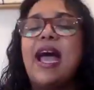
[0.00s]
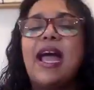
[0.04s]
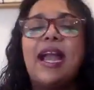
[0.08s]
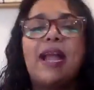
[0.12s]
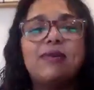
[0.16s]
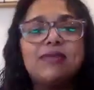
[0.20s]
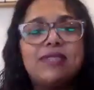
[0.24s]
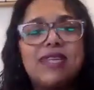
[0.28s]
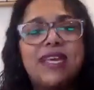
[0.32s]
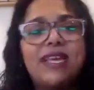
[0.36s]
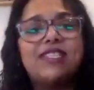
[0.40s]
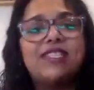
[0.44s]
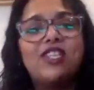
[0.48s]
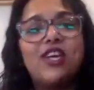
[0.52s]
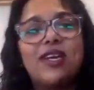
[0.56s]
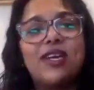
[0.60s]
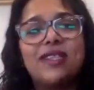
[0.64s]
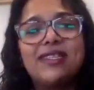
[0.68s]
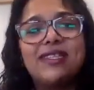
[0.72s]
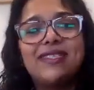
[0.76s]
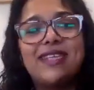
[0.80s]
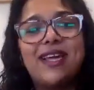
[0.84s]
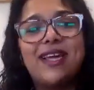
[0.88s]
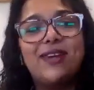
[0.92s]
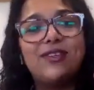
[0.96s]
And I was like, check
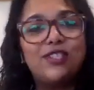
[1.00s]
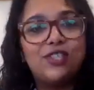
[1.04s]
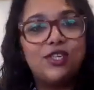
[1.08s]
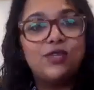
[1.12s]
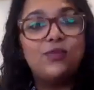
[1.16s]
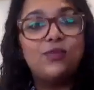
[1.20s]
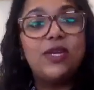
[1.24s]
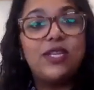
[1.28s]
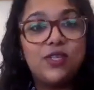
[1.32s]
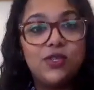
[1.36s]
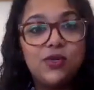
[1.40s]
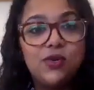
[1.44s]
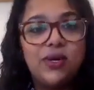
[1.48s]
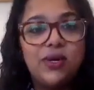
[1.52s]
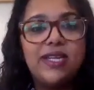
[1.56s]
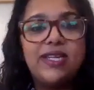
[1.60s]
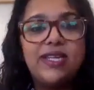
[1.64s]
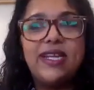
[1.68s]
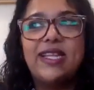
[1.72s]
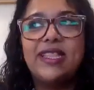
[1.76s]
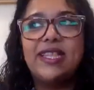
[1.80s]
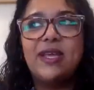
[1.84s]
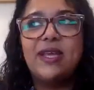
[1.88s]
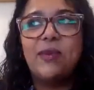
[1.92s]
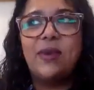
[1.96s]
this out. Should we do
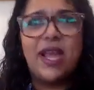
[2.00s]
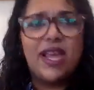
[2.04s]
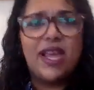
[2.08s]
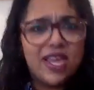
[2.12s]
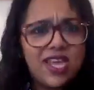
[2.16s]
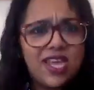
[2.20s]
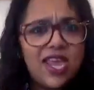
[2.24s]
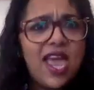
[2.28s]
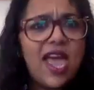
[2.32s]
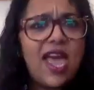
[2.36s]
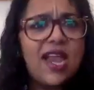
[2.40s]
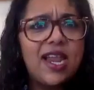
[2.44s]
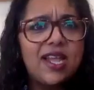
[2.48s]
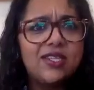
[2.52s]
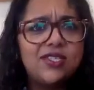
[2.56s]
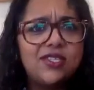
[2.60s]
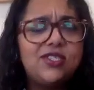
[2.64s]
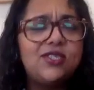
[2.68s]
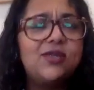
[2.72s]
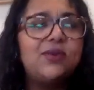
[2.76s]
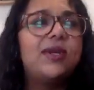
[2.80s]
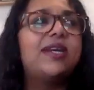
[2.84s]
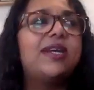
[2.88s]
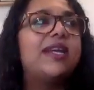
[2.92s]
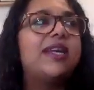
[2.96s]
it? And they were like, yeah, let's
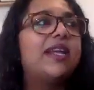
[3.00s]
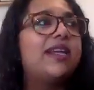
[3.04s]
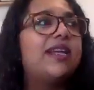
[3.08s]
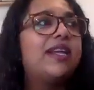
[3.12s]
do it.